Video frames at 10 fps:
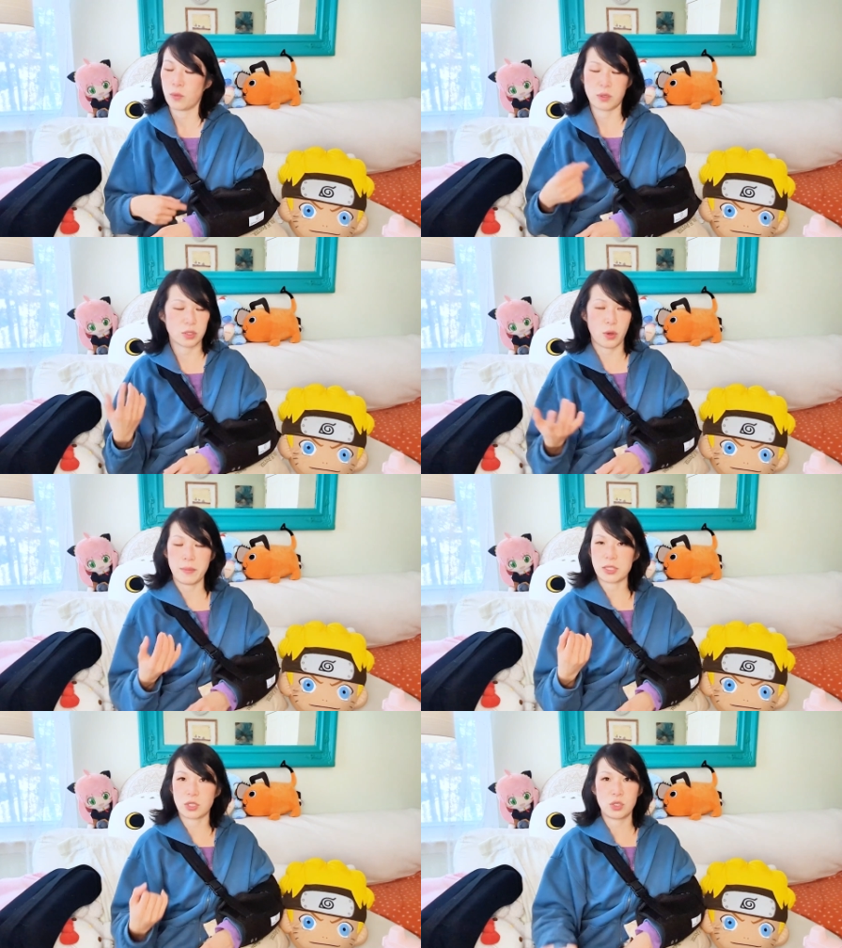So it
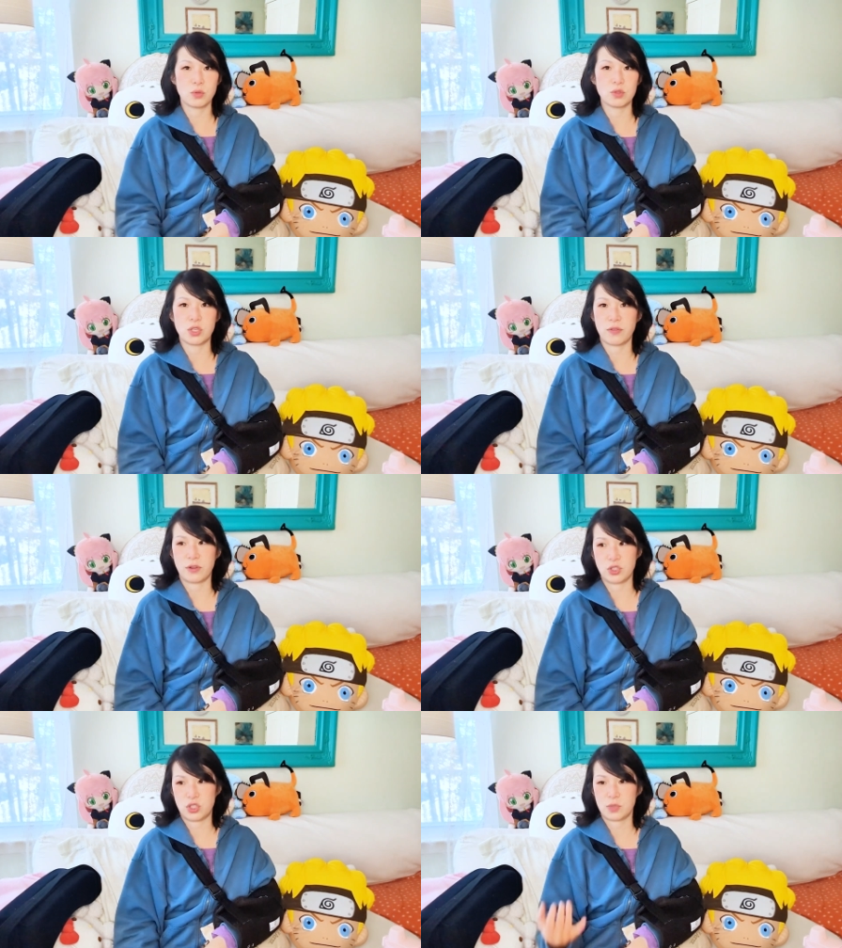makes a huge
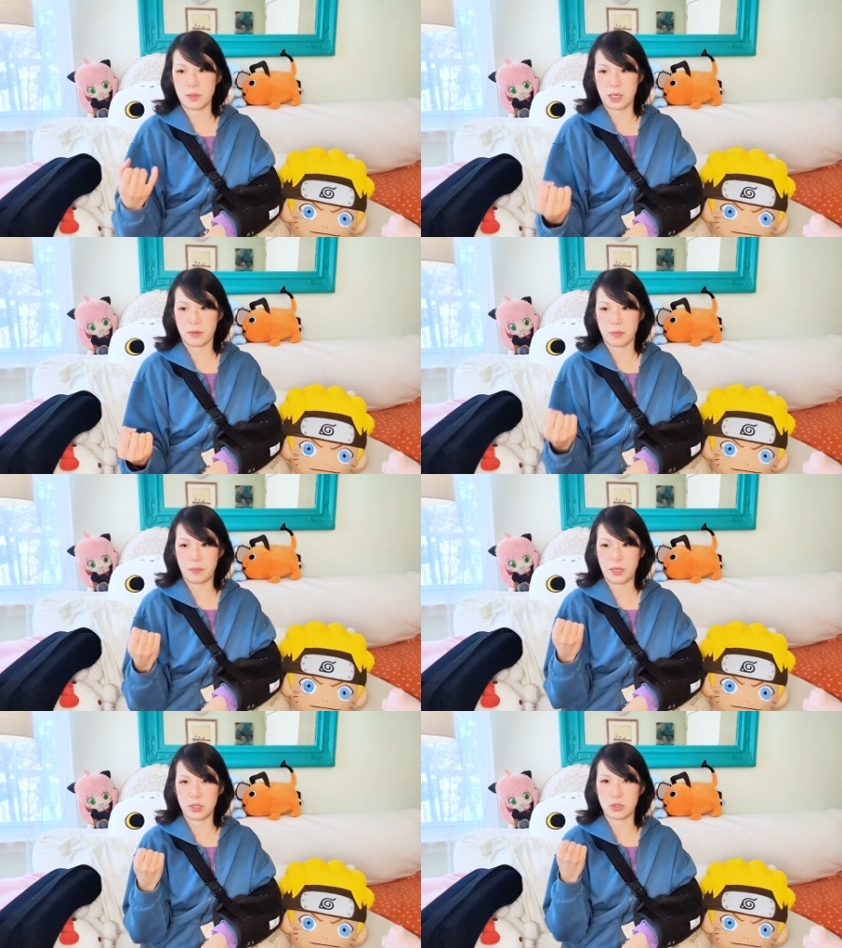difference just being able to
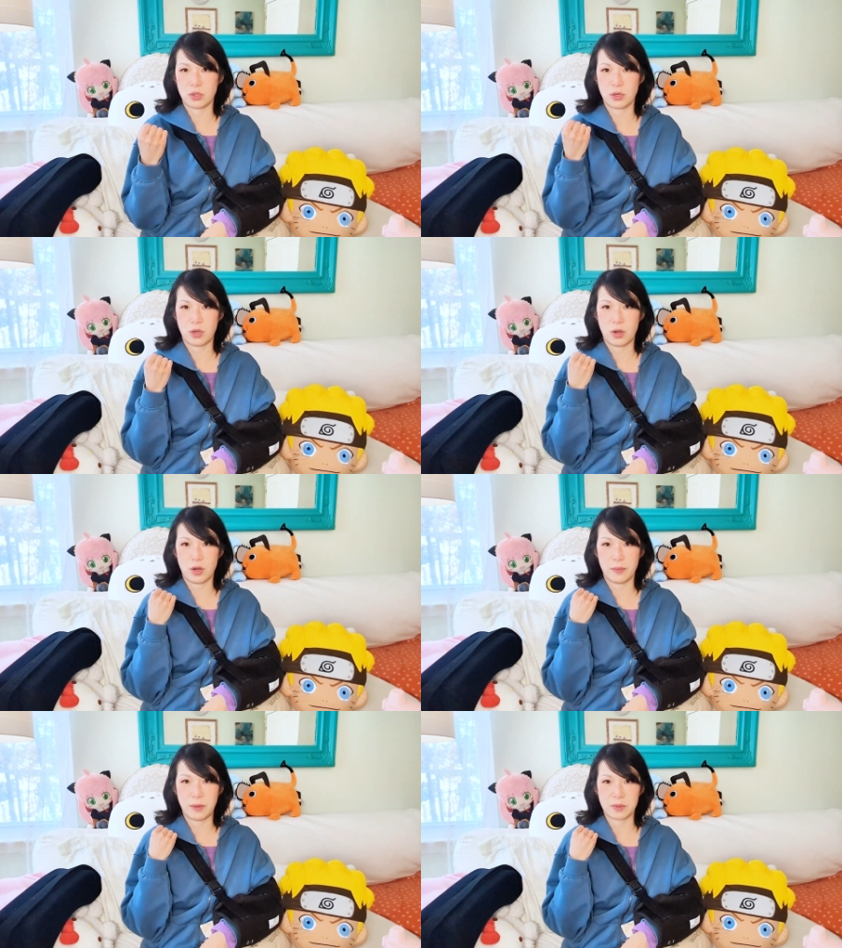bend your
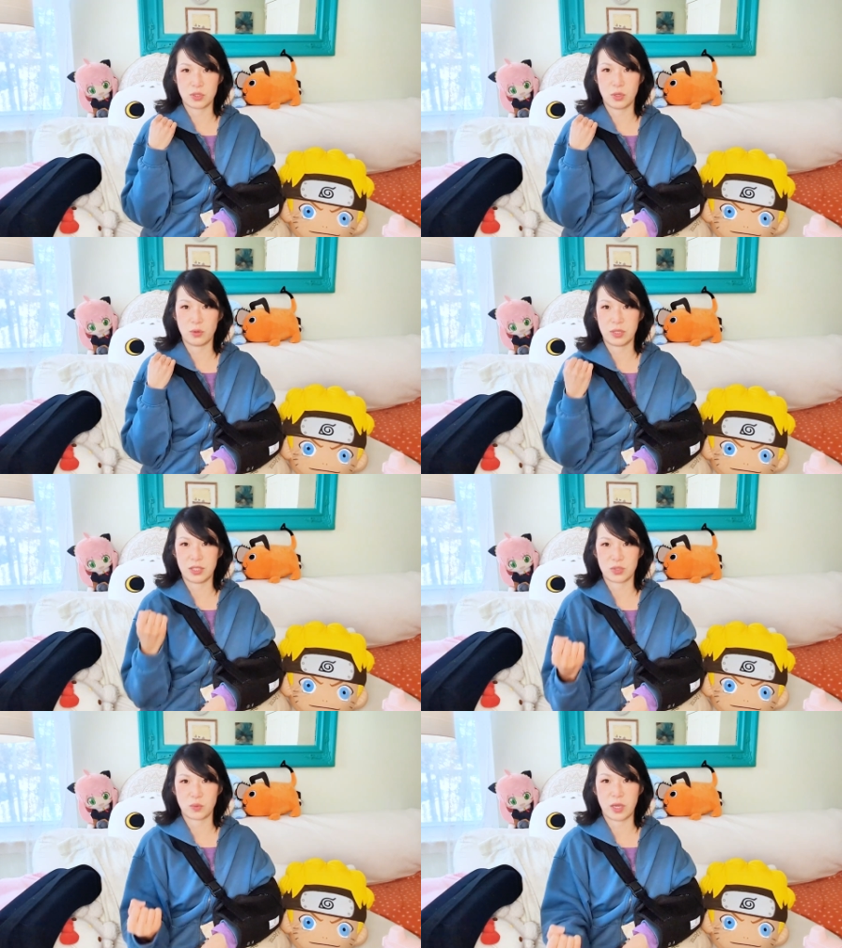arm up slowly
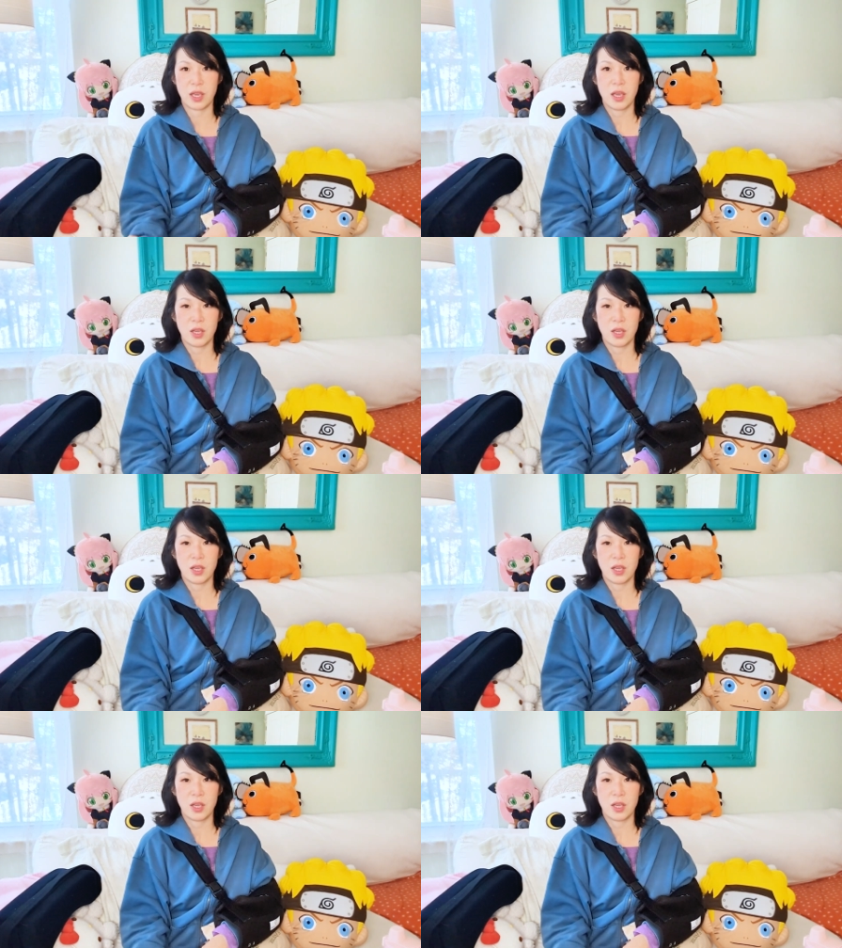this way.